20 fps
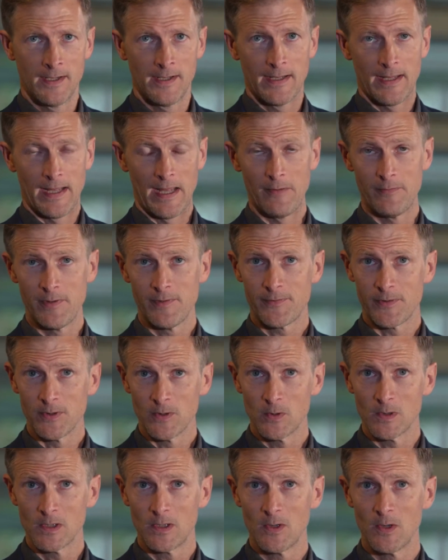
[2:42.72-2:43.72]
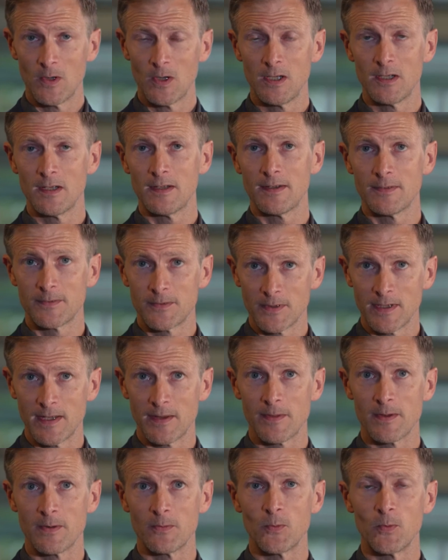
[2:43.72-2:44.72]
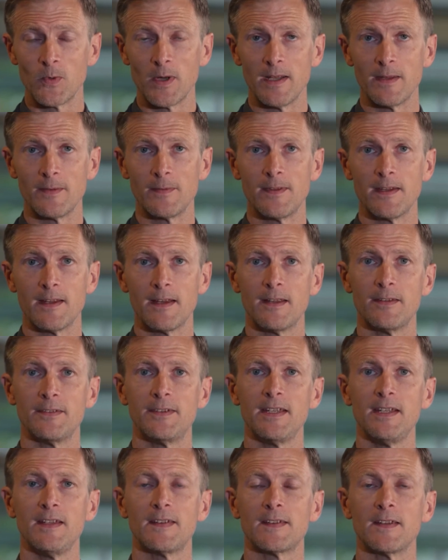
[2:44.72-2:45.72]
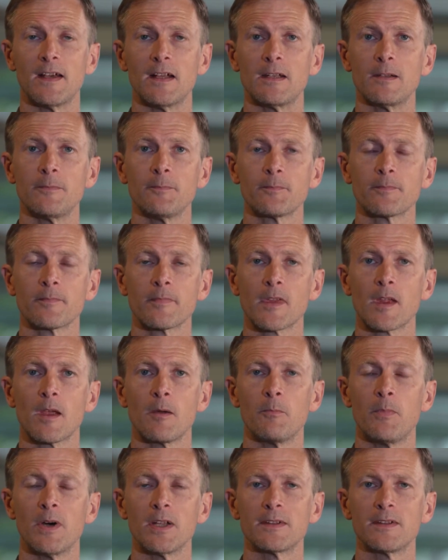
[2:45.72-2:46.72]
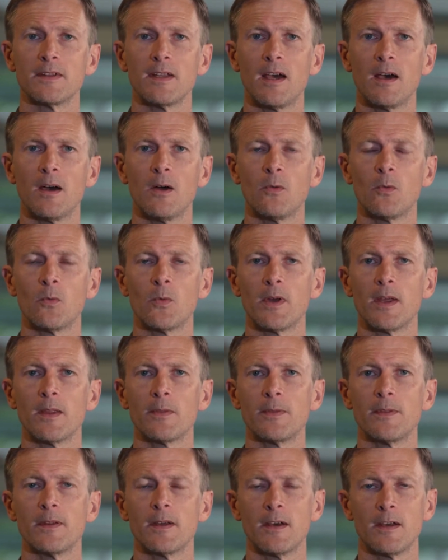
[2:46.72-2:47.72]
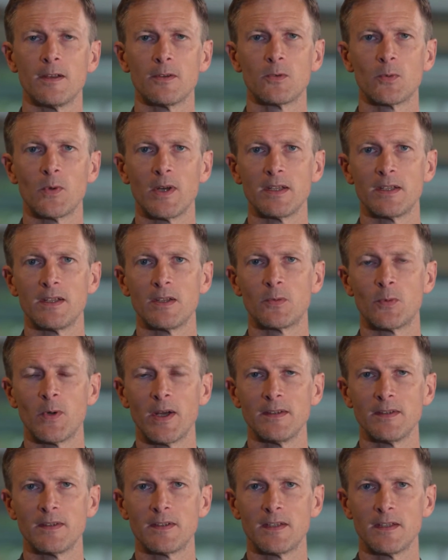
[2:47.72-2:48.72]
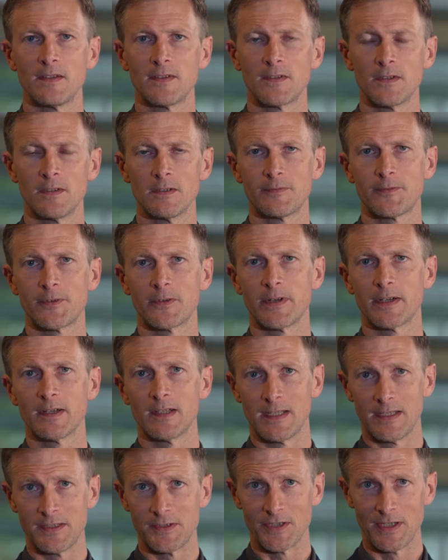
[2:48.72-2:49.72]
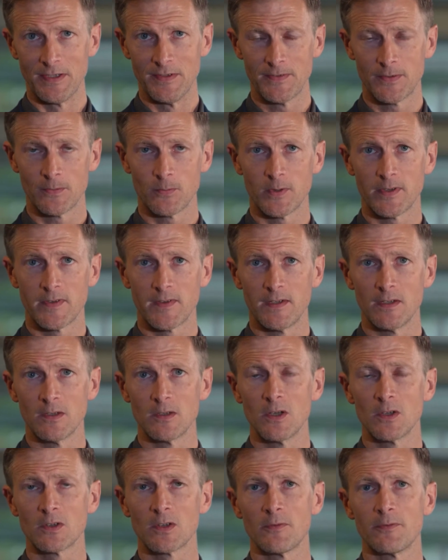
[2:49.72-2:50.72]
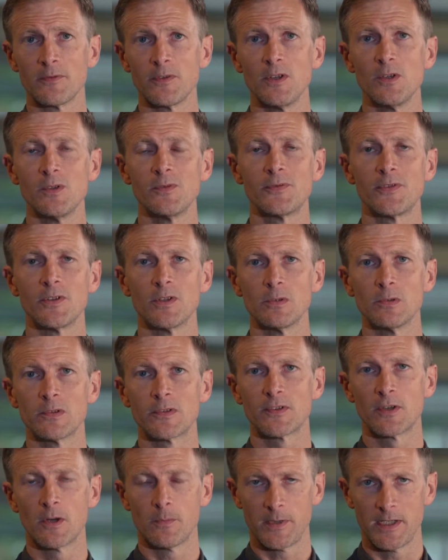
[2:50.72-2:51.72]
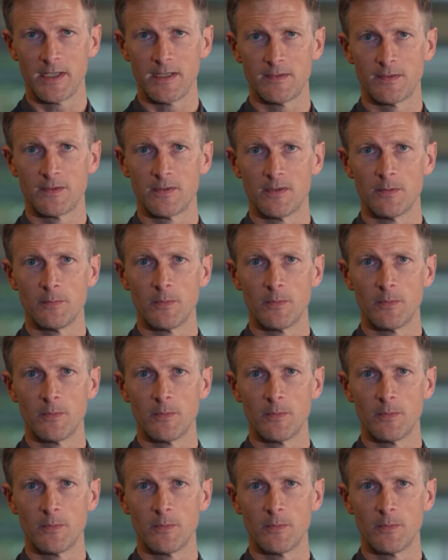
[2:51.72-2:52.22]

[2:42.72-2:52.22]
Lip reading: heavy fuel oil together with diesel. But now with 2020 sulfur regulations, we see a lot of new fuels coming into the